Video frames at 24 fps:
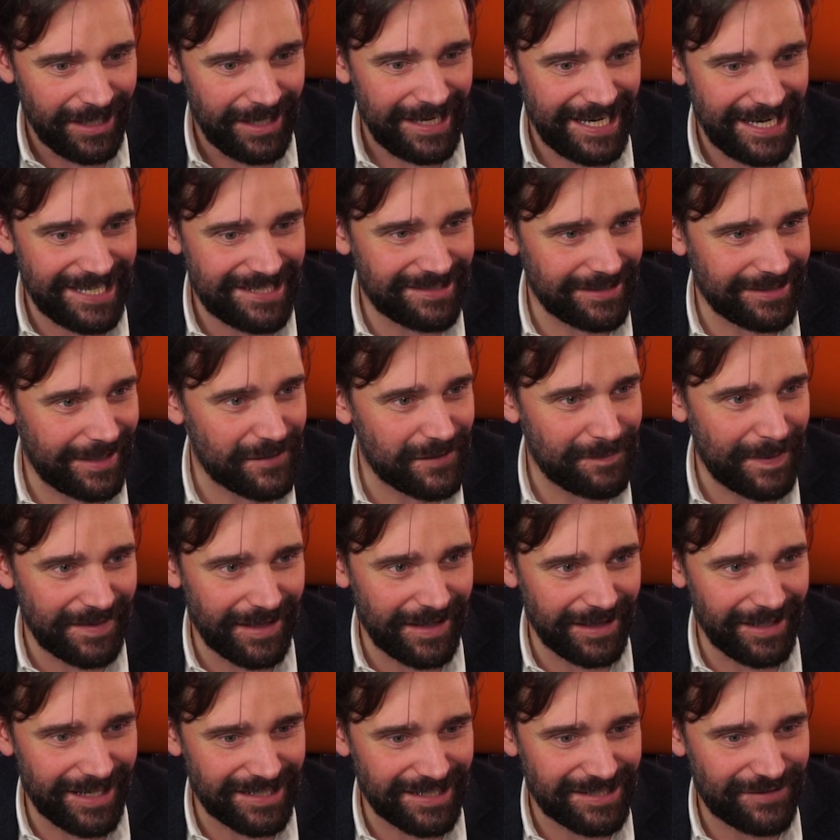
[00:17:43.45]
is because I spent the
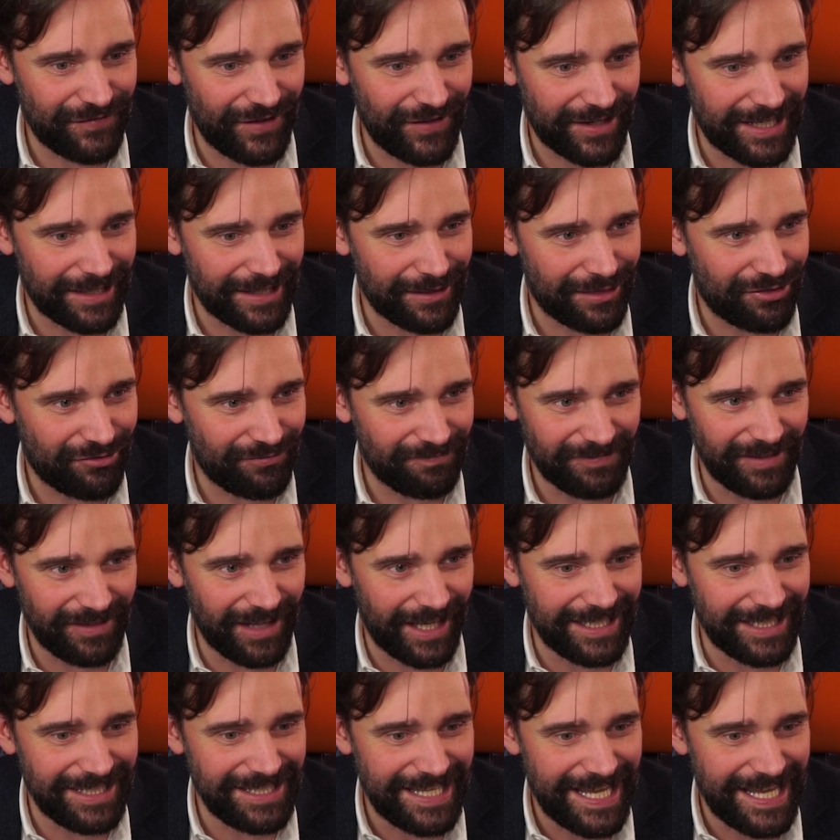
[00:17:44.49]
last fucking th-
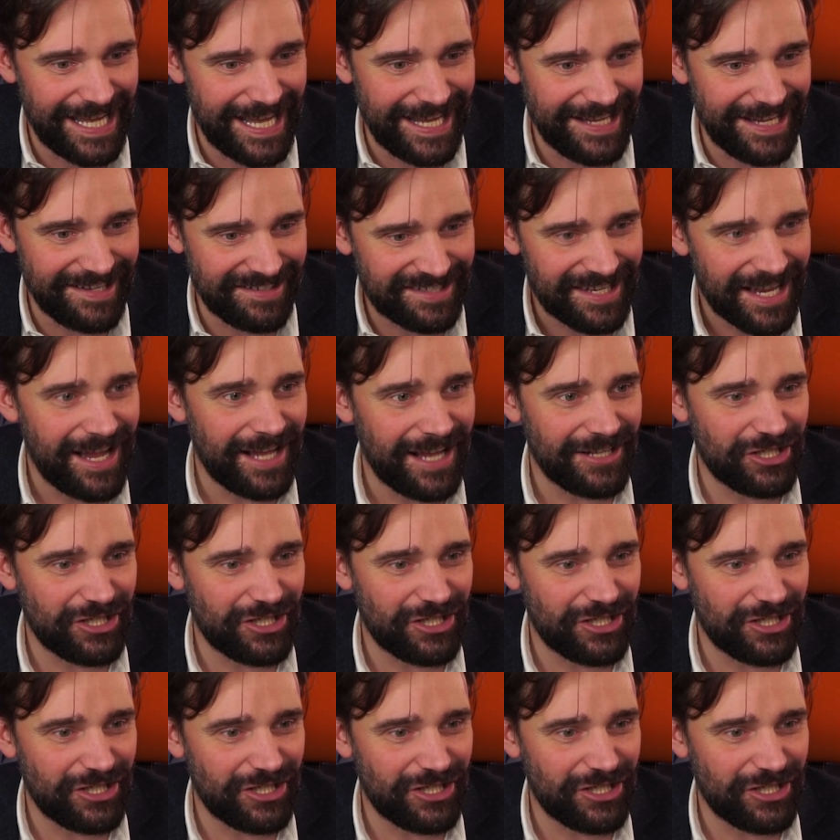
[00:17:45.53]
like years